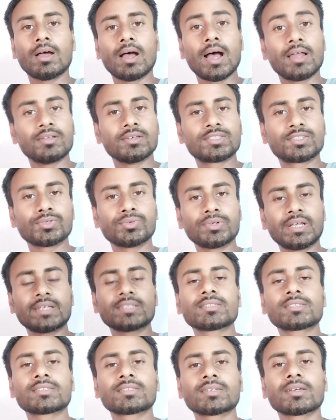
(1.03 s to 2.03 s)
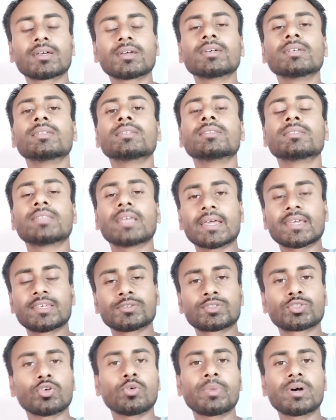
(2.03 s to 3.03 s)
Hello students, thank you
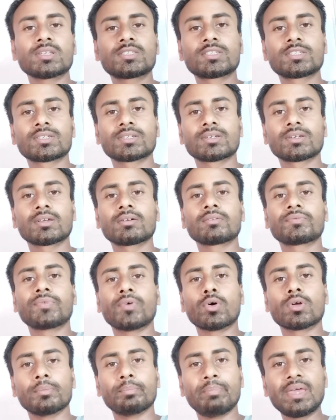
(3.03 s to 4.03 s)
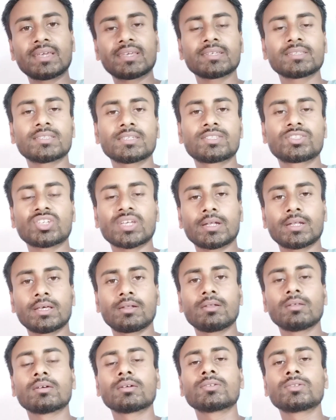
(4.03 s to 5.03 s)
so much for making this
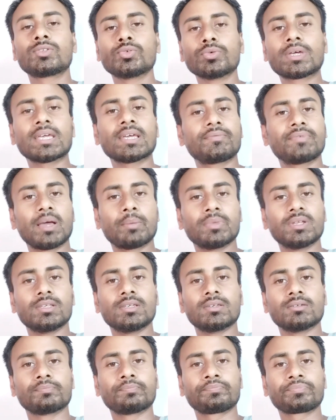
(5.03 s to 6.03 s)
channel 2K family.